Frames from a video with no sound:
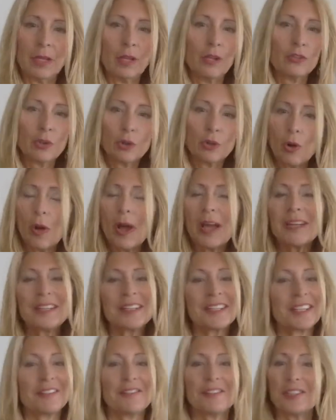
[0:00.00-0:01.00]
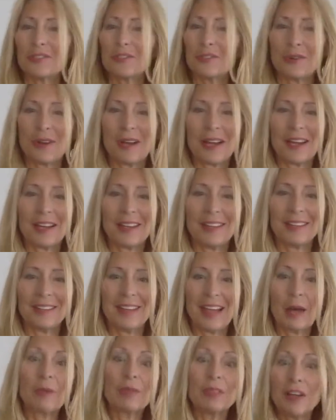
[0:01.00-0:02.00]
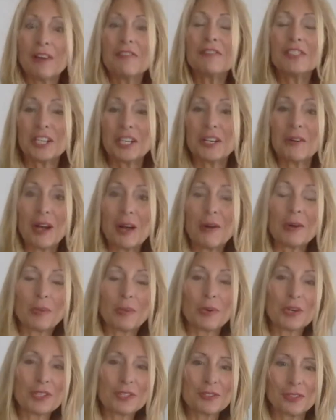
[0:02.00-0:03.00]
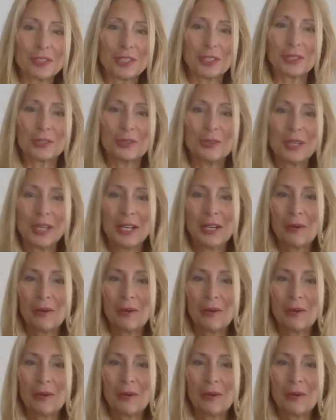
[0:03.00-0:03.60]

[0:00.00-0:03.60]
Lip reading: So go ahead and give it a try. I would love to hear how it works for you.